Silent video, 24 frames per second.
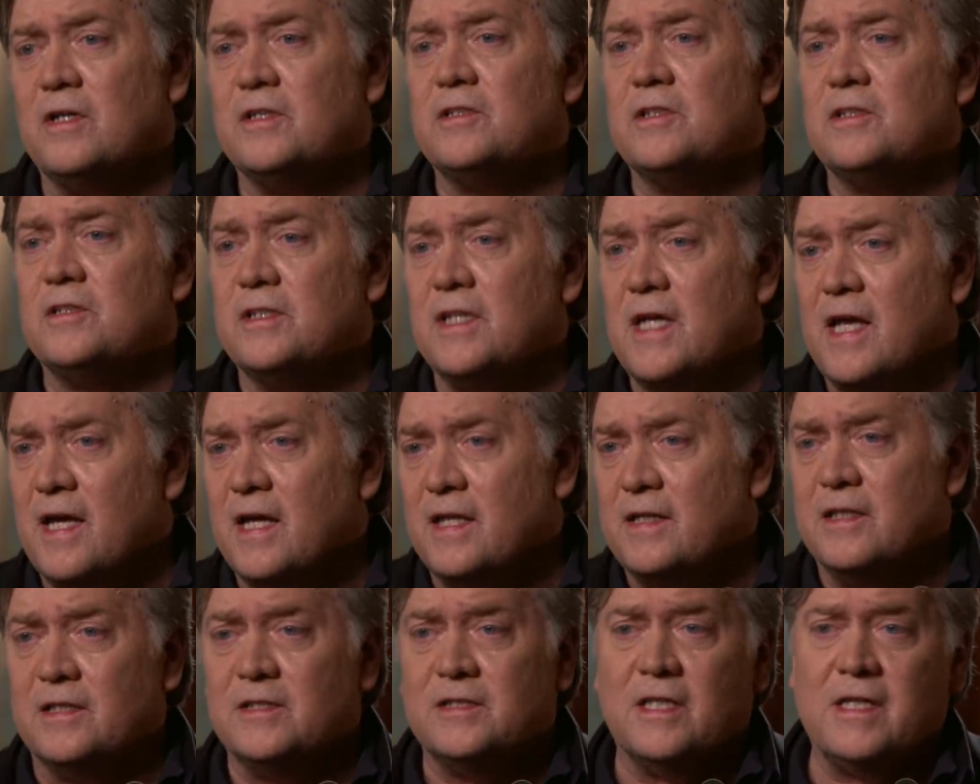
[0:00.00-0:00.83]
Where does this
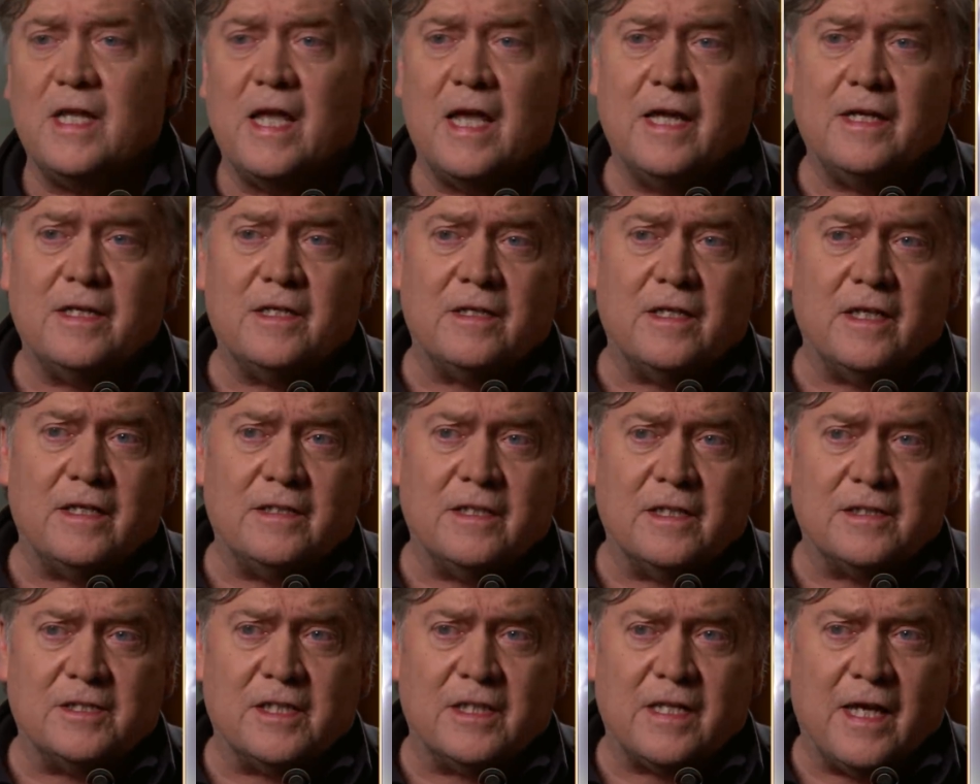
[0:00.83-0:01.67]
end? Does
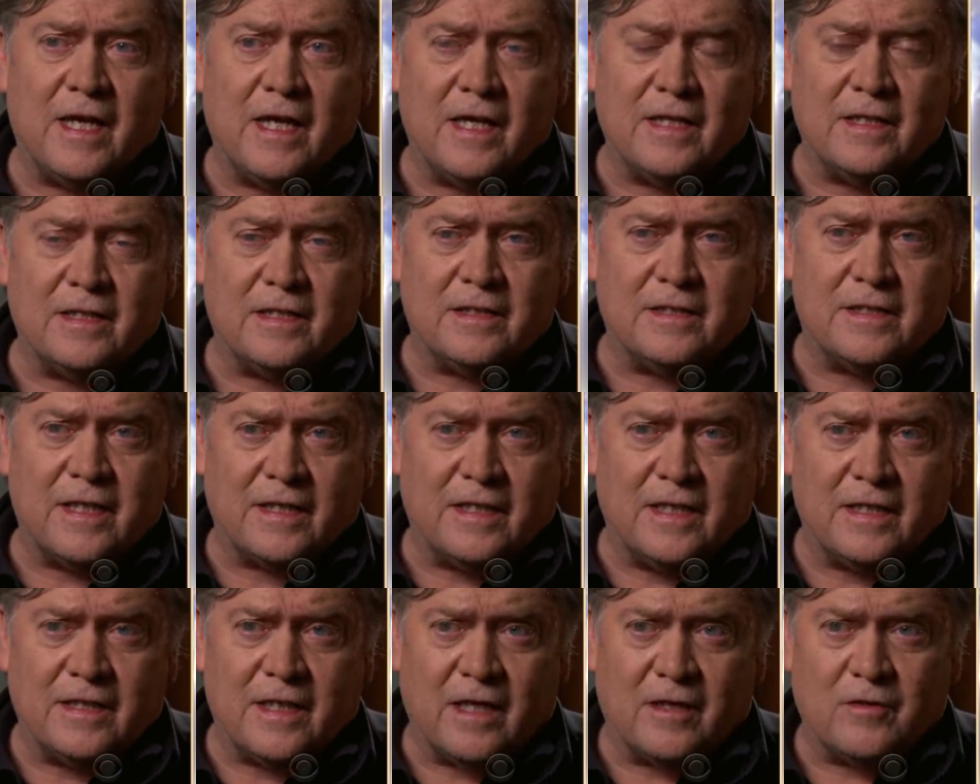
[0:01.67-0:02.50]
it end in
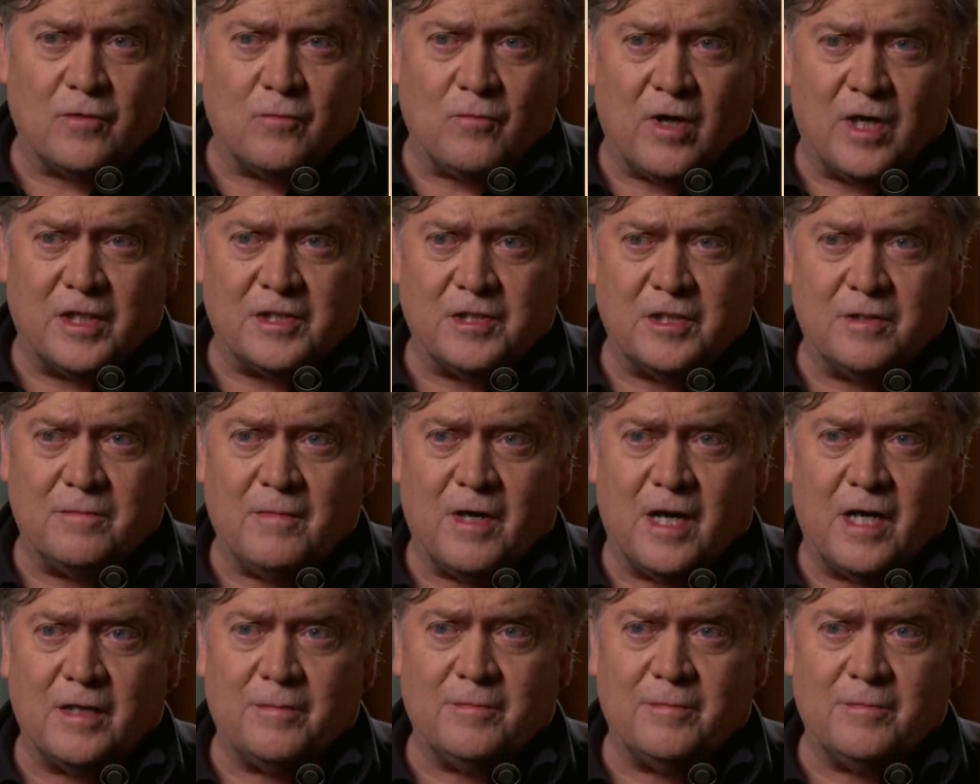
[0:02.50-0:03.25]
taking down the Washington